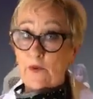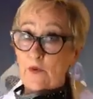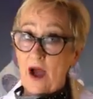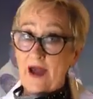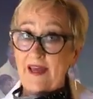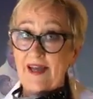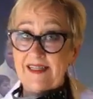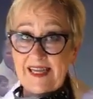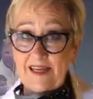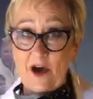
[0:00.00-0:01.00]

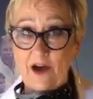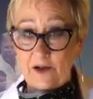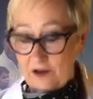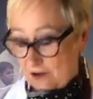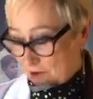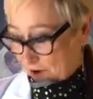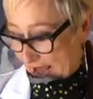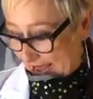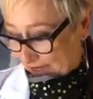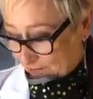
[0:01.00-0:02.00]
product in honor of our
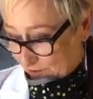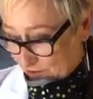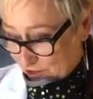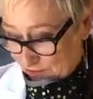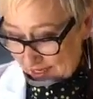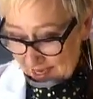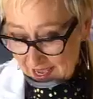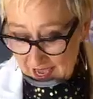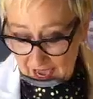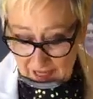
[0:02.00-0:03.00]
anniversary,
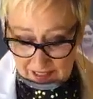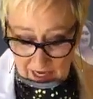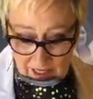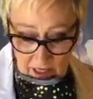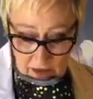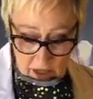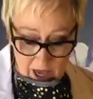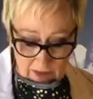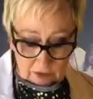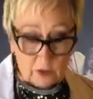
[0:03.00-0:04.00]
and it's got a
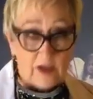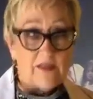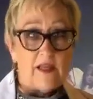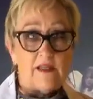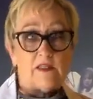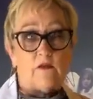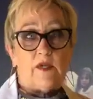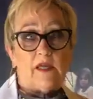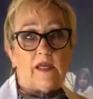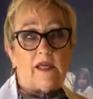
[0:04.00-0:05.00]
lot of the great things that
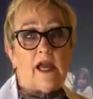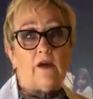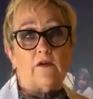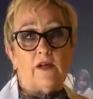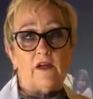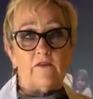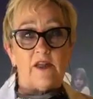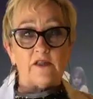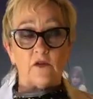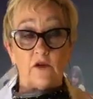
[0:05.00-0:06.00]
we encounter in our
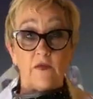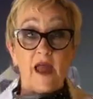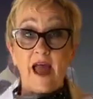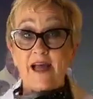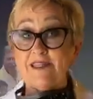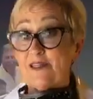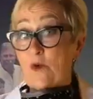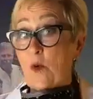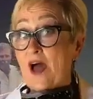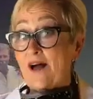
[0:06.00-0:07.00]
facial room, as
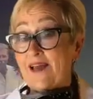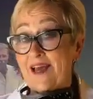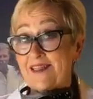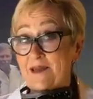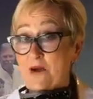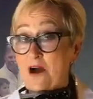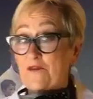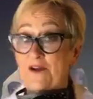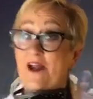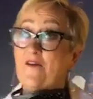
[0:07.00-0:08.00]
well as I'm
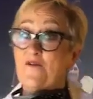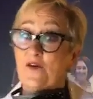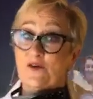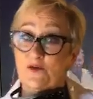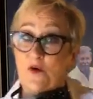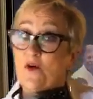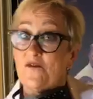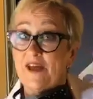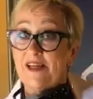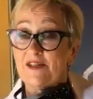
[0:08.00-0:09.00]
offering a virtual
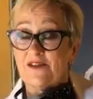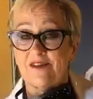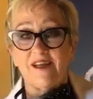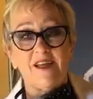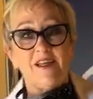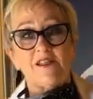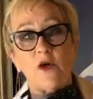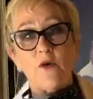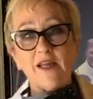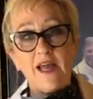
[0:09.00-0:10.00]
facial. So I
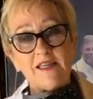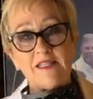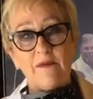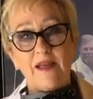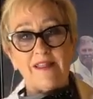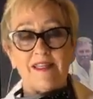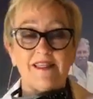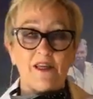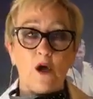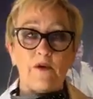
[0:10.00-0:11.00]
want to customize this
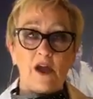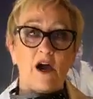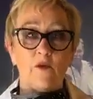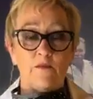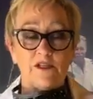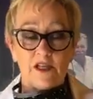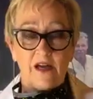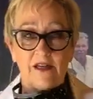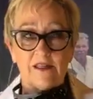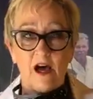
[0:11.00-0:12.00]
and go beyond what
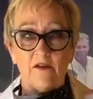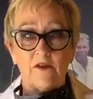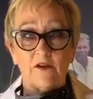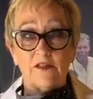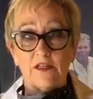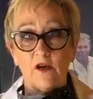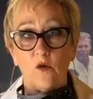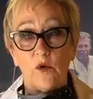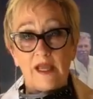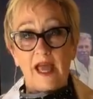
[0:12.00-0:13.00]
Michele has offered. So
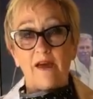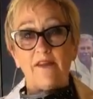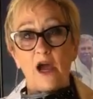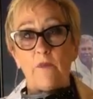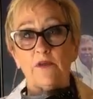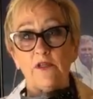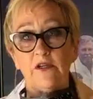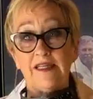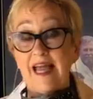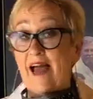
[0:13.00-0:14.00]
we have the
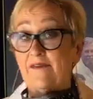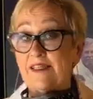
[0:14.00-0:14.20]
opportunity to have